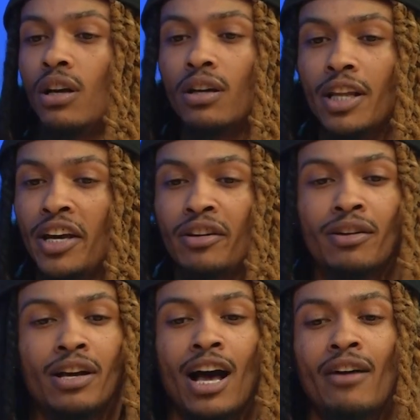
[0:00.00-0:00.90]
like
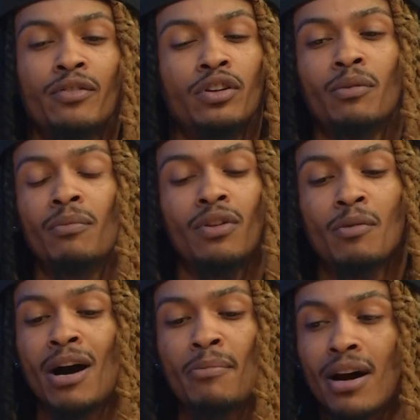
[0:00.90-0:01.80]
having in
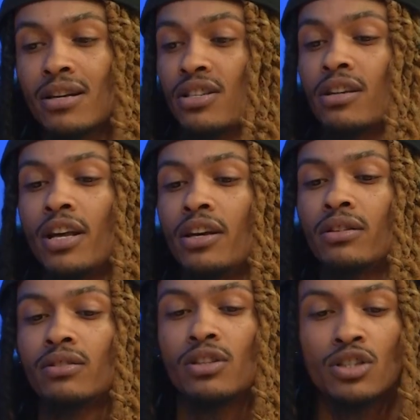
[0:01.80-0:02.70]
my mindset like
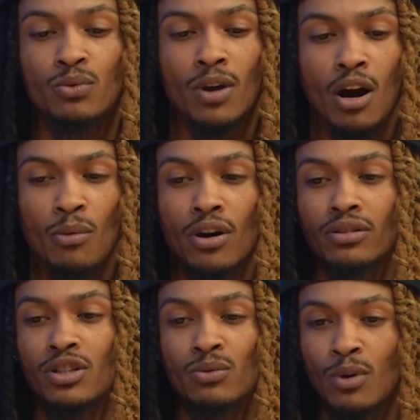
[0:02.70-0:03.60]
this is what I want,
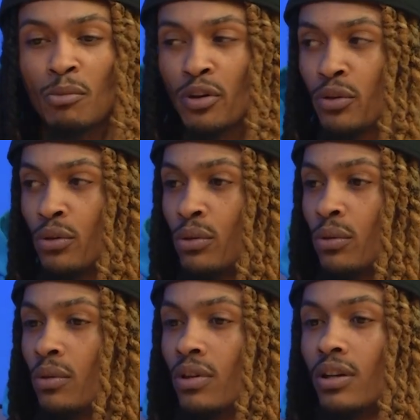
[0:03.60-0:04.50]
this is what I'm gonna
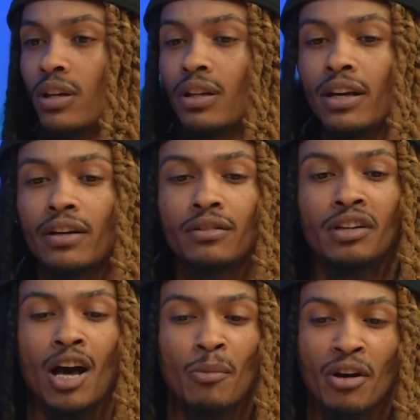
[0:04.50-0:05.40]
do. Like
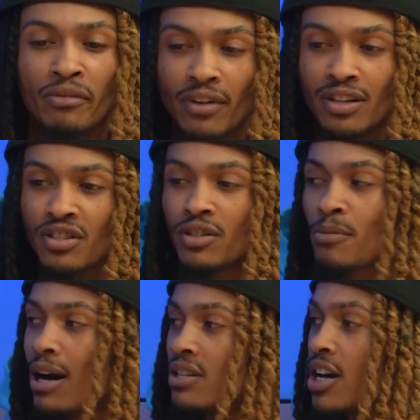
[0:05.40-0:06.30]
I'm gonna invest into
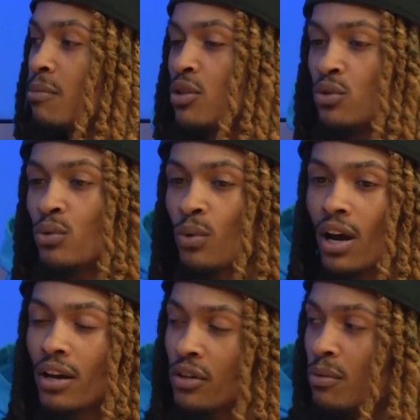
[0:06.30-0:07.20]
my time to do what
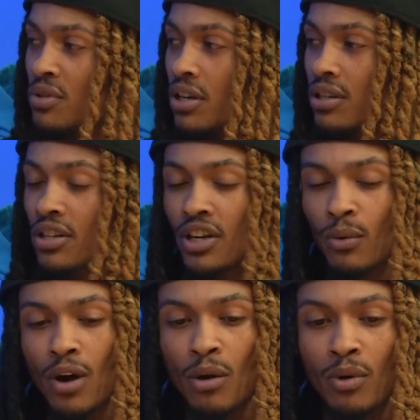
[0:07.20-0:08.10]
you know what I'm saying, to get
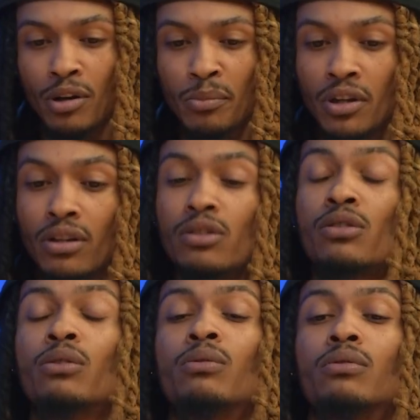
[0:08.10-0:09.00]
where I want to be.
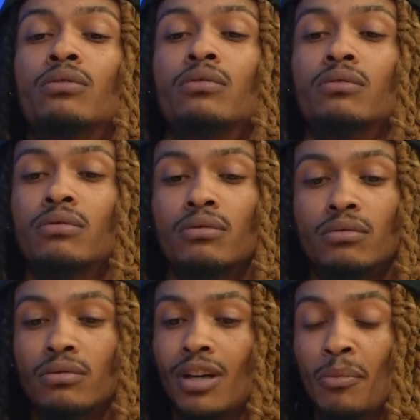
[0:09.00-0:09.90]
So
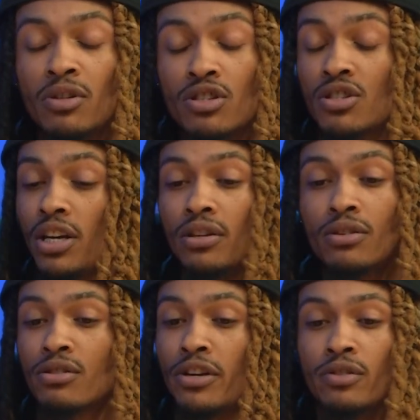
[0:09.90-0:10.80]
I've been just taking it
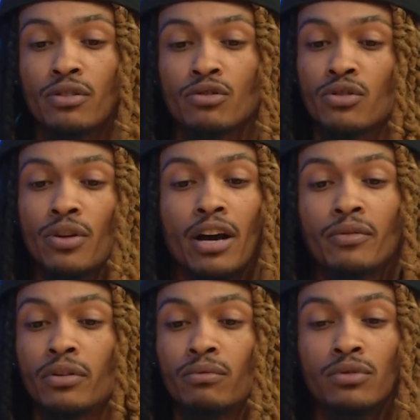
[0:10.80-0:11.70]
serious and just thriving
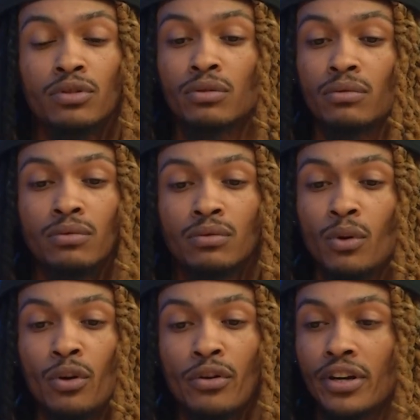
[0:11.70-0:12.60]
and just
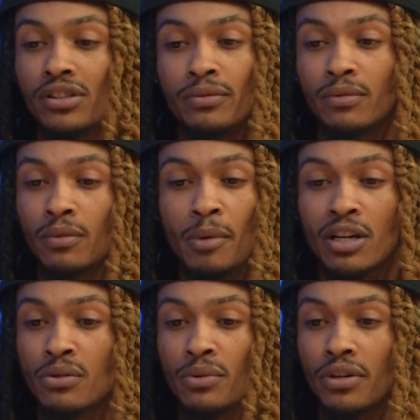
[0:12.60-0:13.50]
going crazy for the
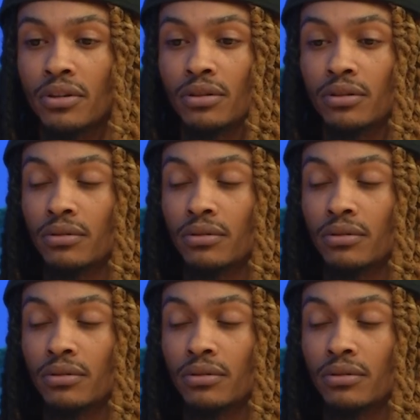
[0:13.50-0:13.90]
past 2 years.